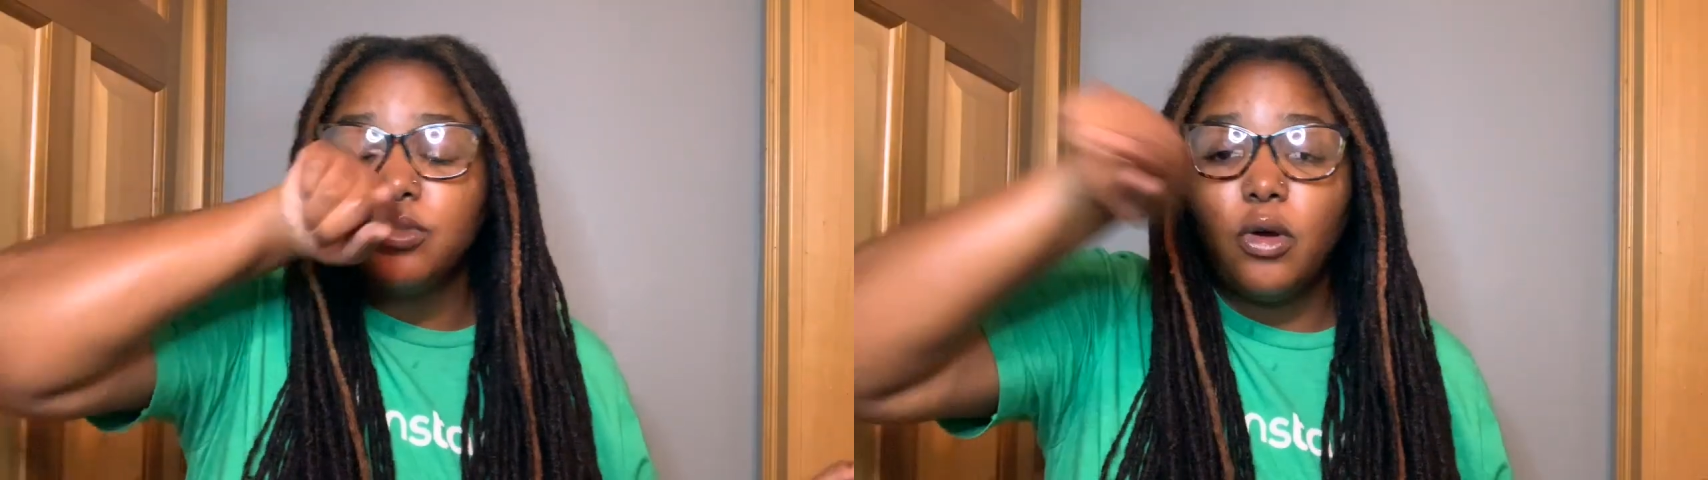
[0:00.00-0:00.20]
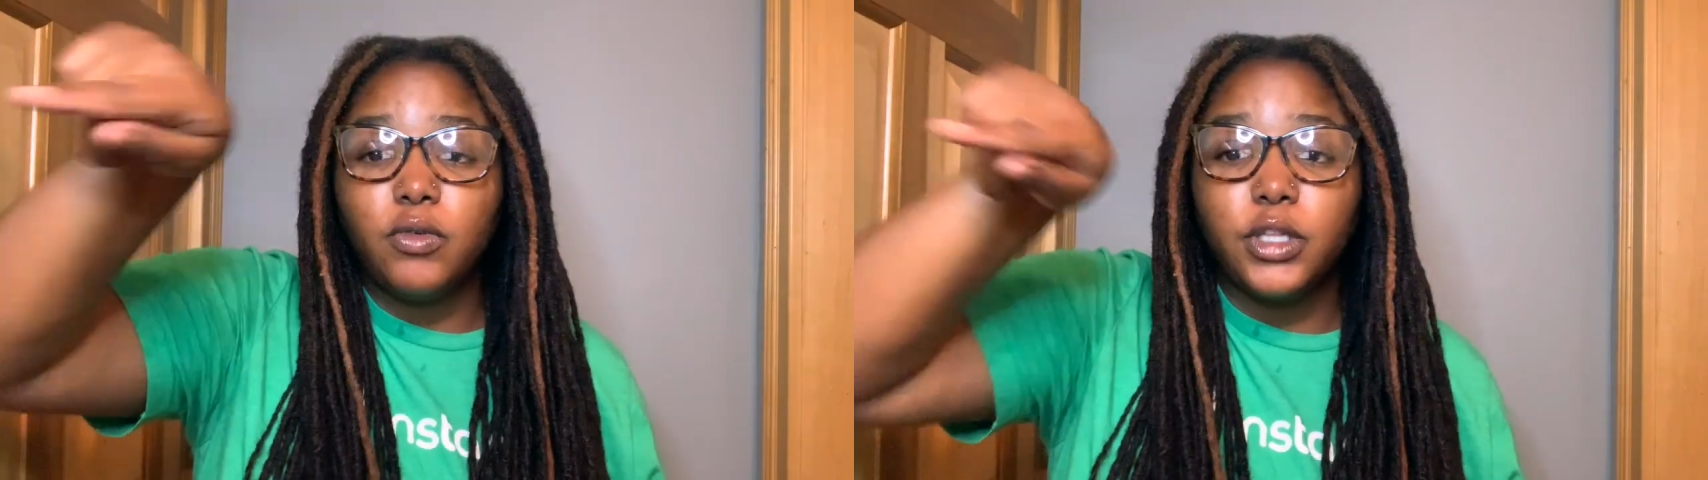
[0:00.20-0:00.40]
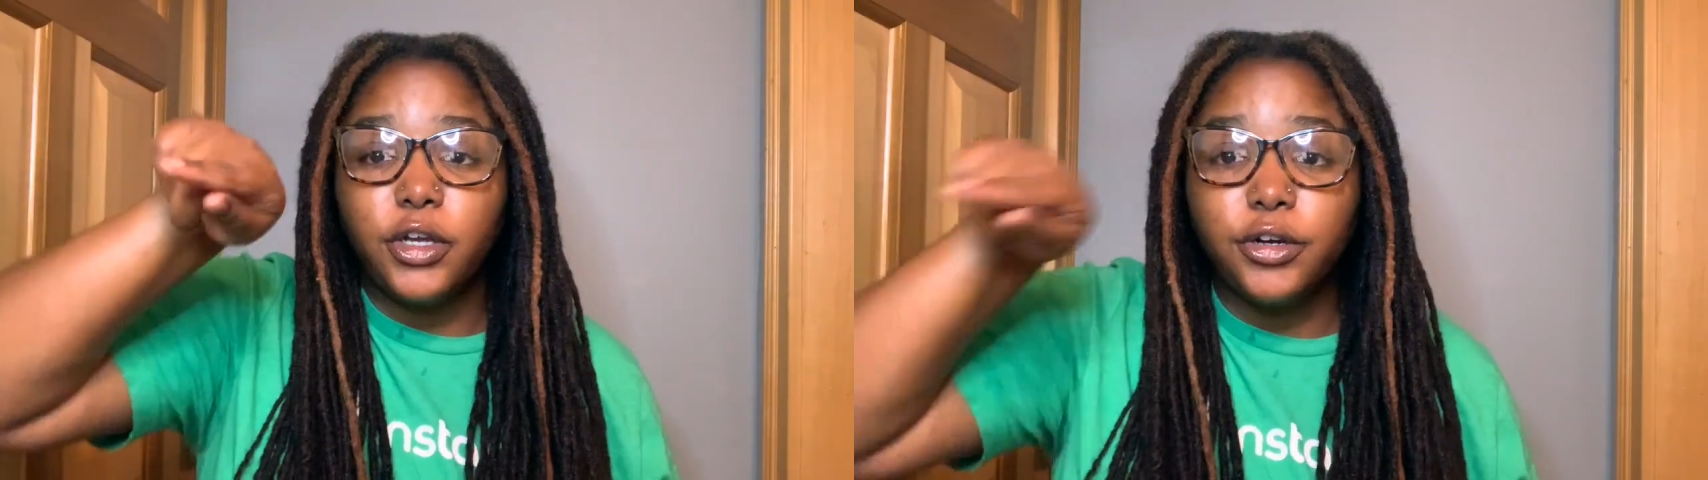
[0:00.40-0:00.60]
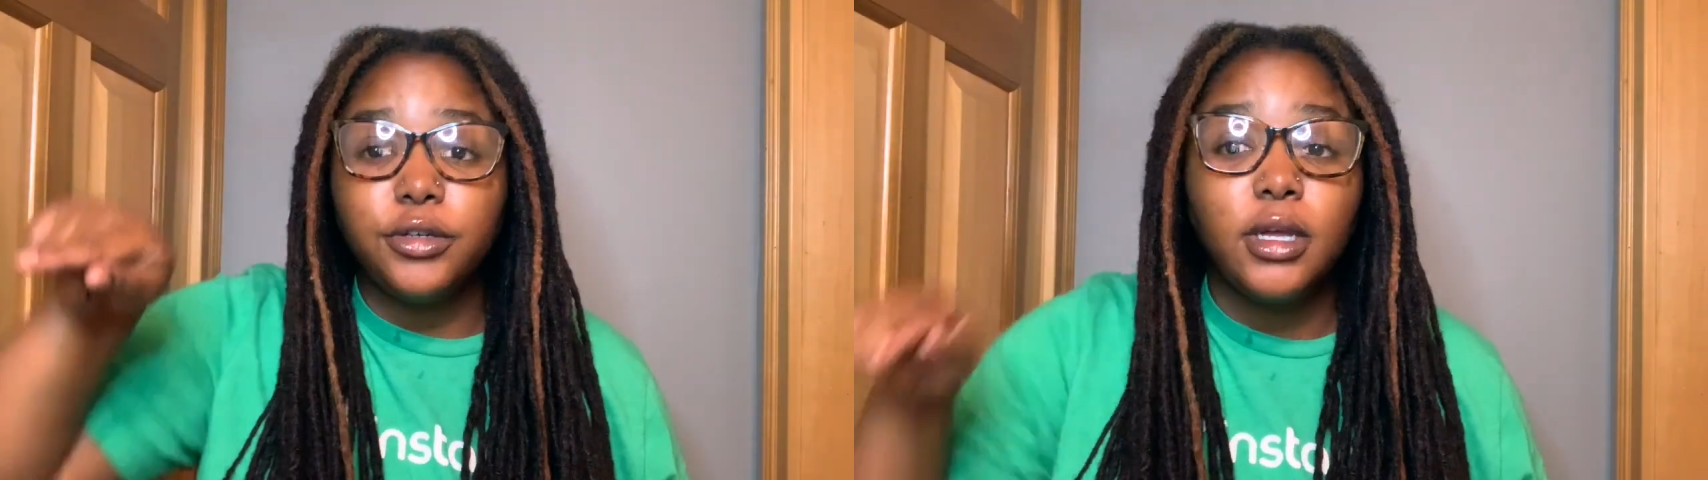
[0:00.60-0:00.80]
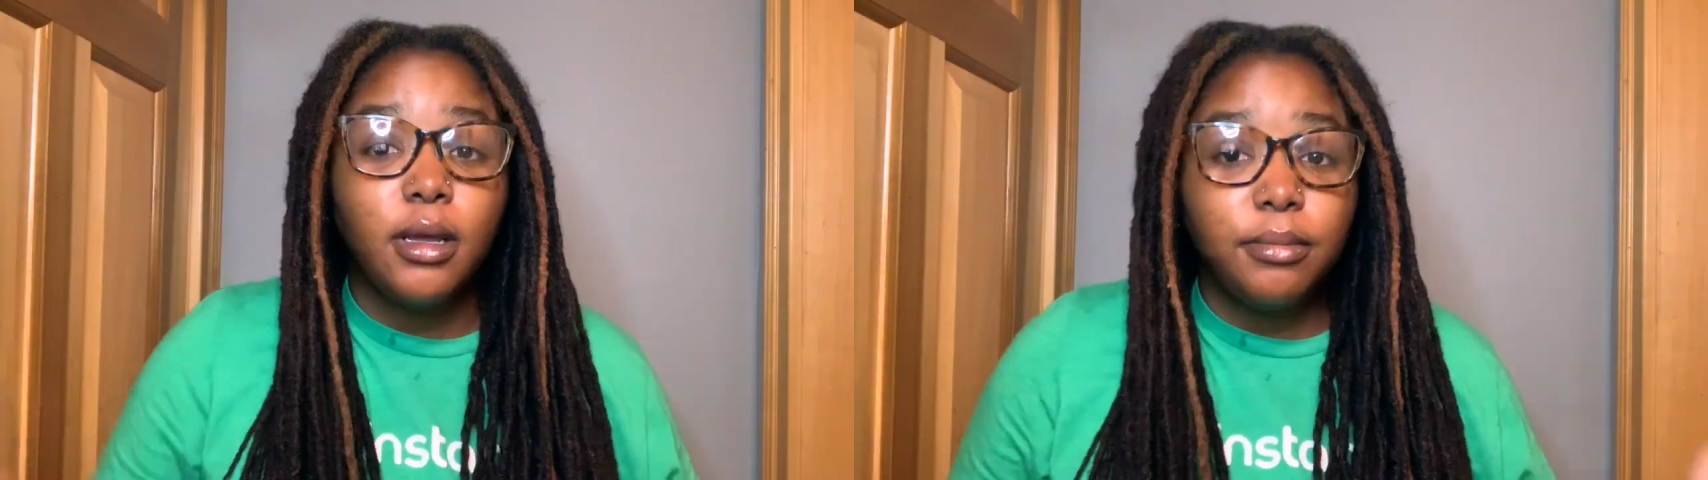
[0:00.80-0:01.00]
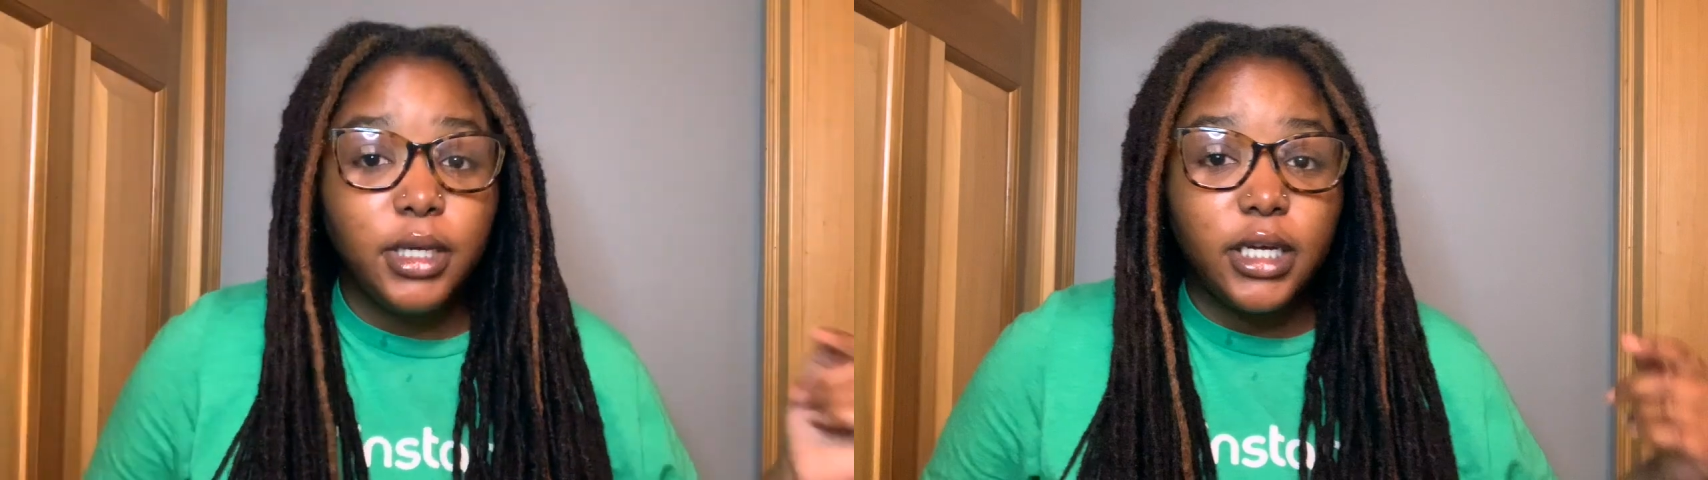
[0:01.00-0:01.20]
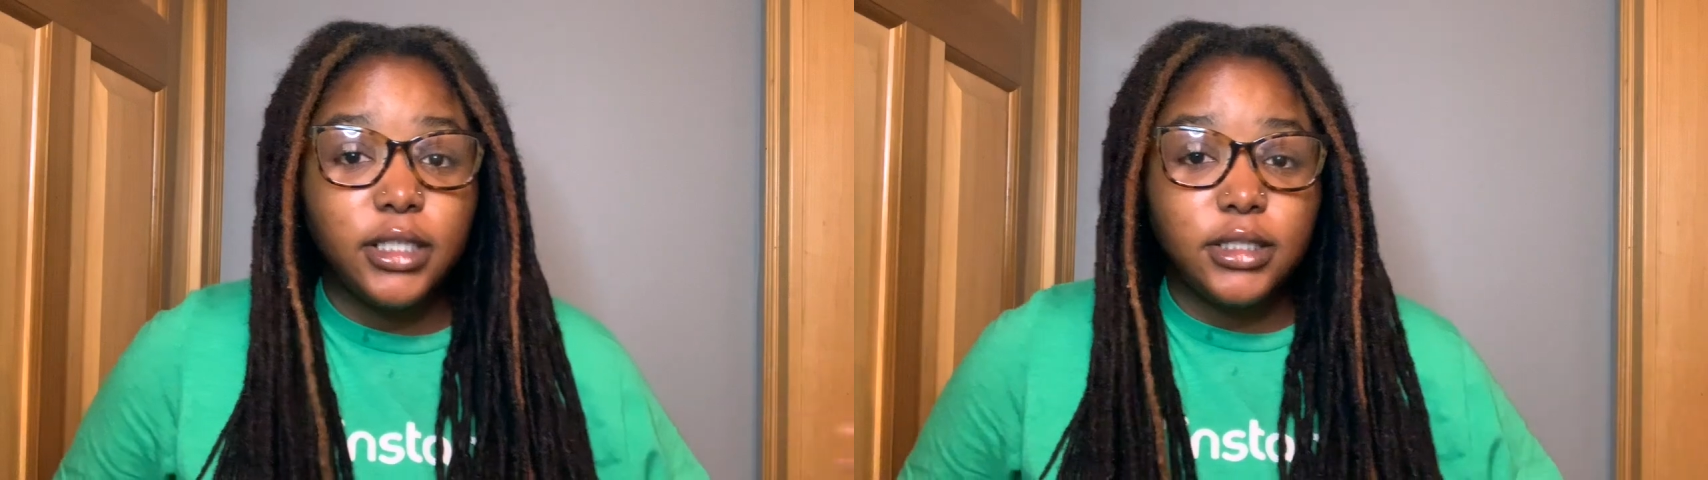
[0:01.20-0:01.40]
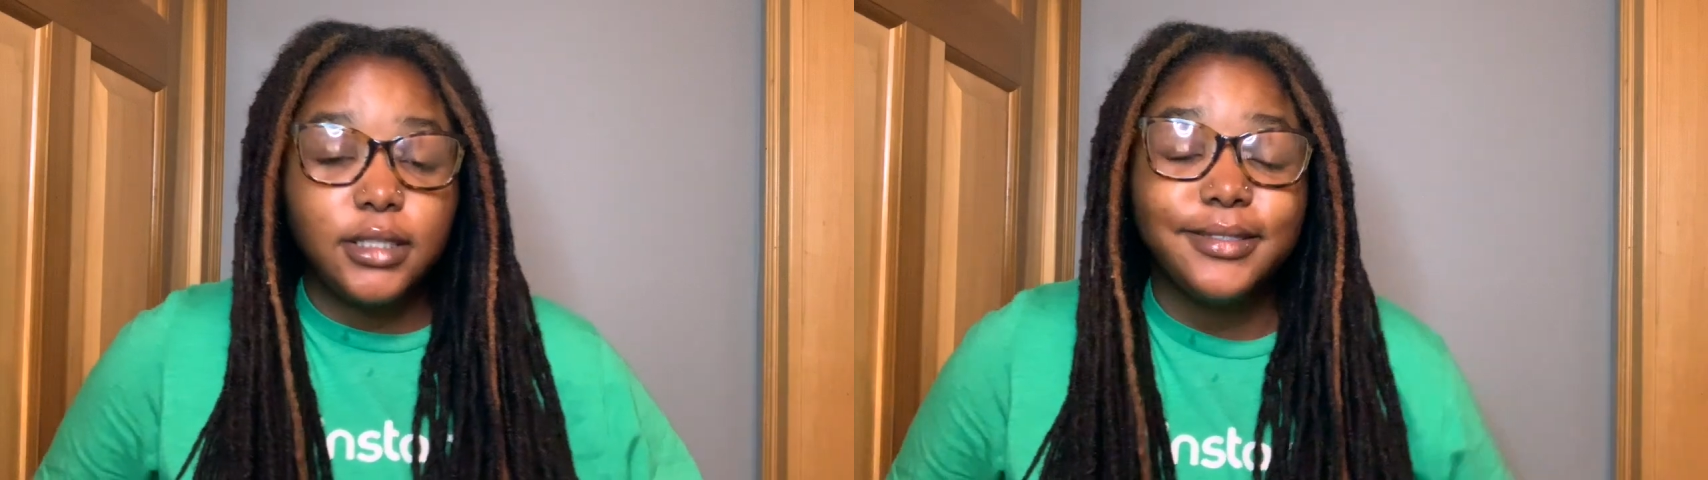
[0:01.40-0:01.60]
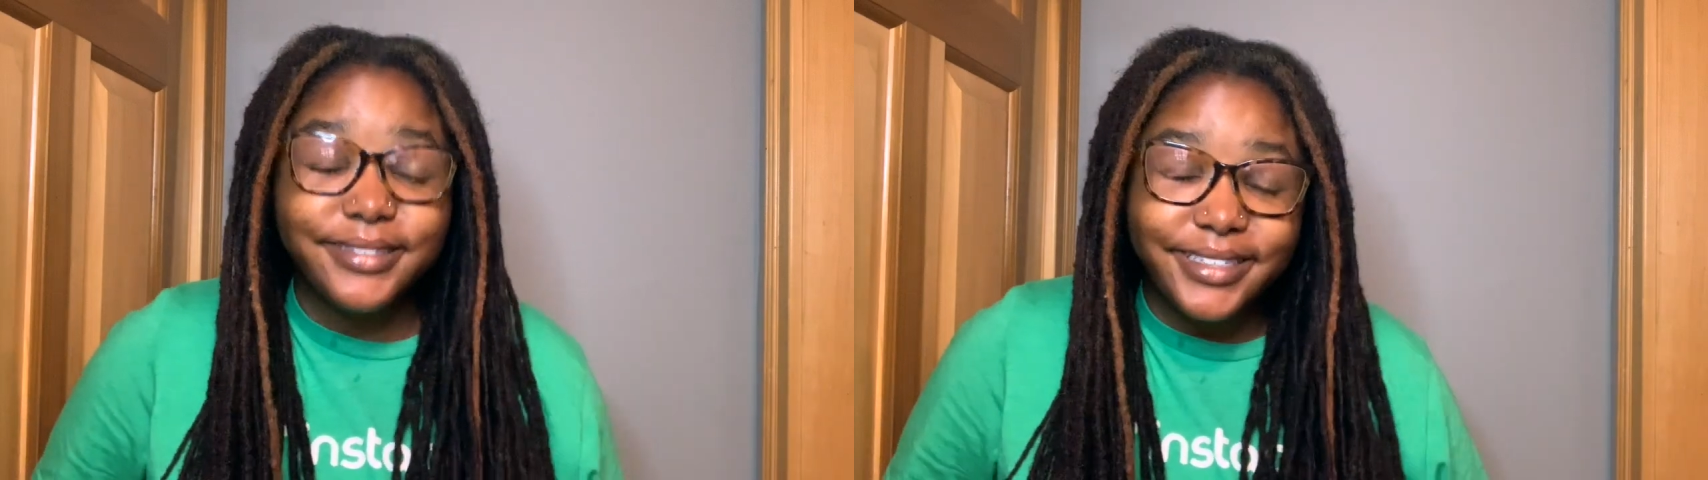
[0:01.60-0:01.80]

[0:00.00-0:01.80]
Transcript: over there because